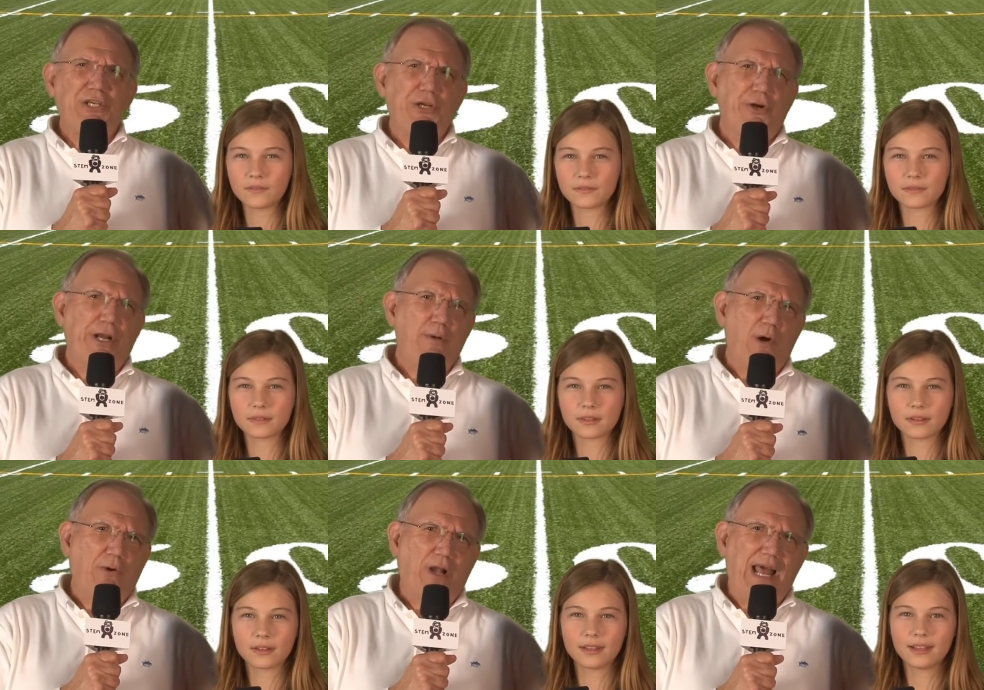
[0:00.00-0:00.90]
Speaker 1: security
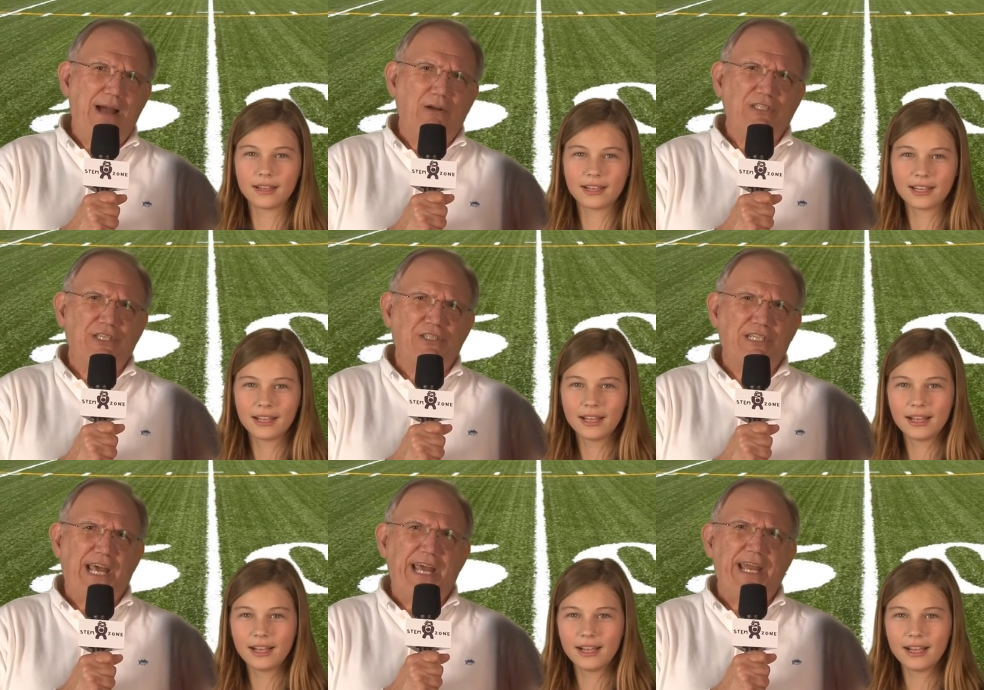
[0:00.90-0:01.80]
won't allow us to
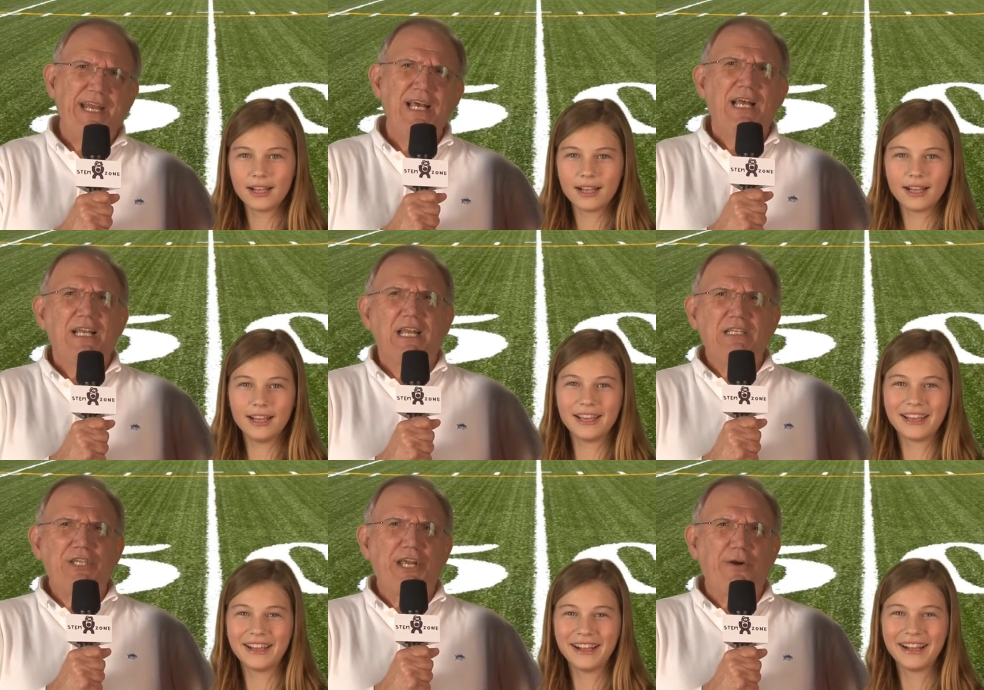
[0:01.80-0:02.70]
stay,
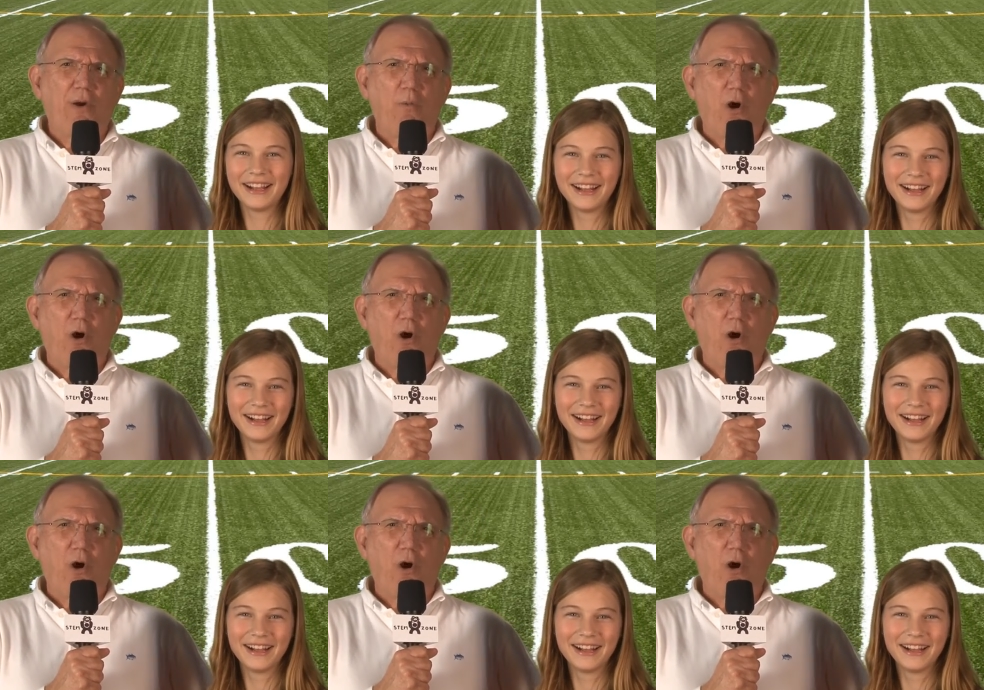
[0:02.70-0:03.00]
let's hear a